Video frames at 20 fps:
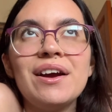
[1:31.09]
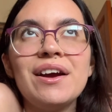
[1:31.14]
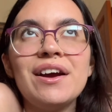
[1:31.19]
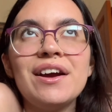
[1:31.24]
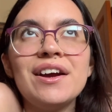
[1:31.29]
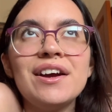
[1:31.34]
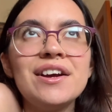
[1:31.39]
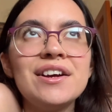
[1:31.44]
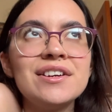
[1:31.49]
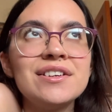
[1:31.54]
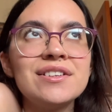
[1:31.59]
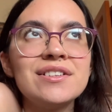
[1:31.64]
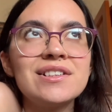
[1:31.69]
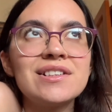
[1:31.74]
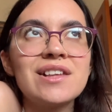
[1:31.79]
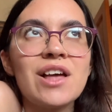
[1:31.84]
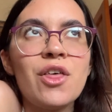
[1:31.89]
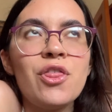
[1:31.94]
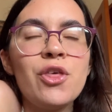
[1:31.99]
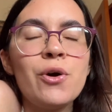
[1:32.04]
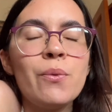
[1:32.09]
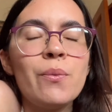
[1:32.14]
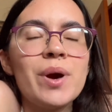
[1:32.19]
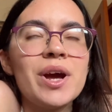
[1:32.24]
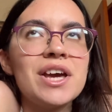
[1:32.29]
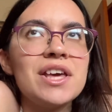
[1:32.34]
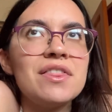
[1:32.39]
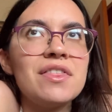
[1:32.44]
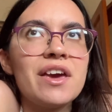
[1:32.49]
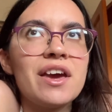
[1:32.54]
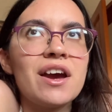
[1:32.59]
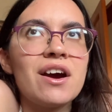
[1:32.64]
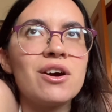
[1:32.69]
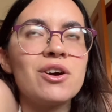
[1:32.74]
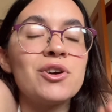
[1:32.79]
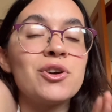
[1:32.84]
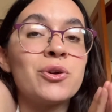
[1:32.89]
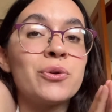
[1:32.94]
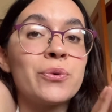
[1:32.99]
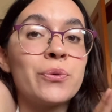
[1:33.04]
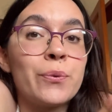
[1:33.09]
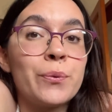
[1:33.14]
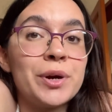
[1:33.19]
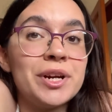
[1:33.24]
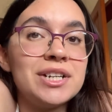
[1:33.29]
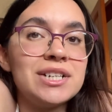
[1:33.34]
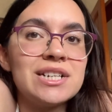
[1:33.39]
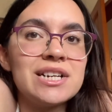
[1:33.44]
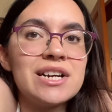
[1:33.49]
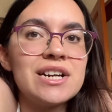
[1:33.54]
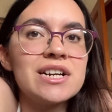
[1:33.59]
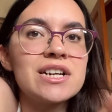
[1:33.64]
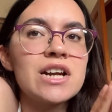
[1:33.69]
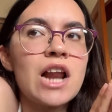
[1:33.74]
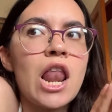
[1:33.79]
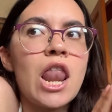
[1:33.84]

is the way they are written.